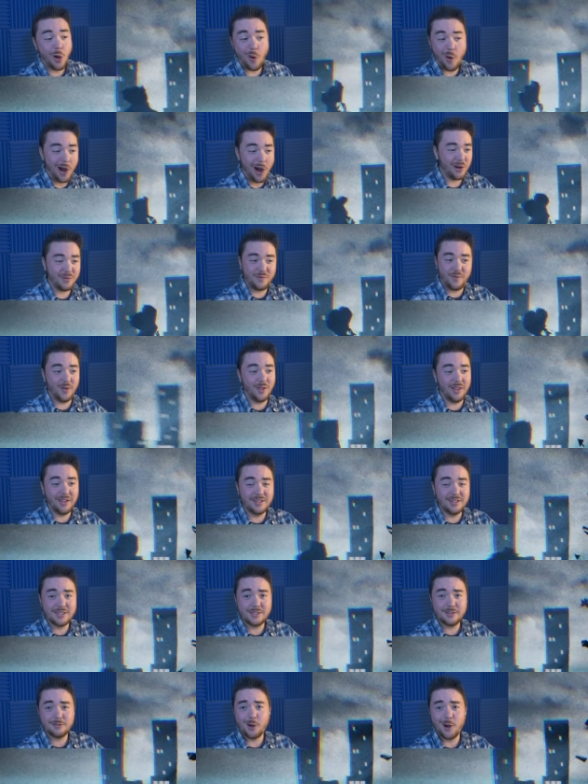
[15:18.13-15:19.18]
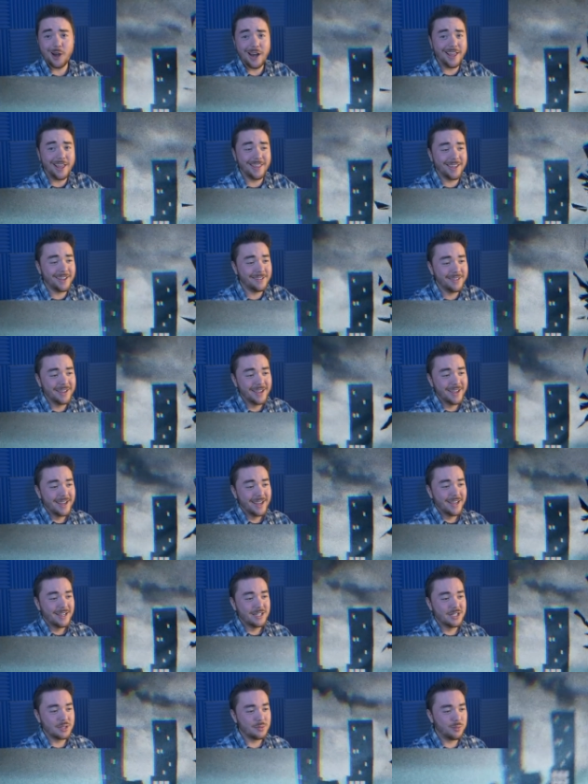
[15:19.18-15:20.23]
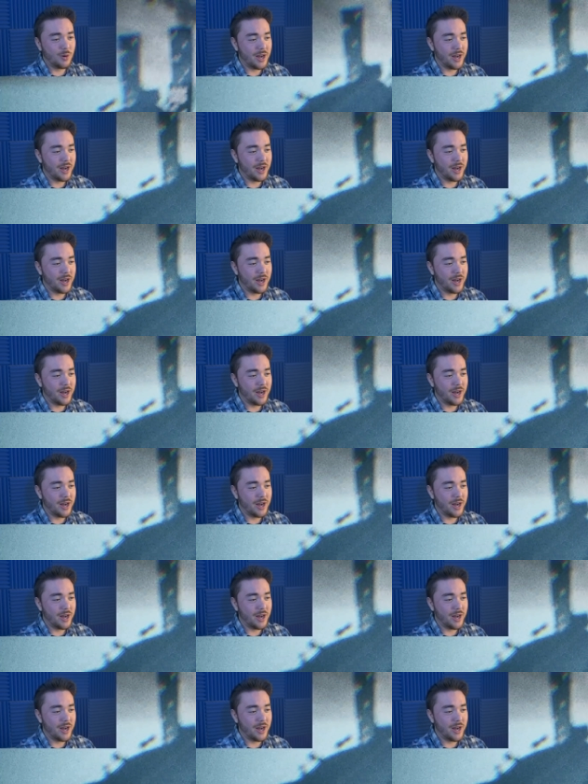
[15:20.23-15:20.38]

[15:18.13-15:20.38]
no hard feelings or anything. Just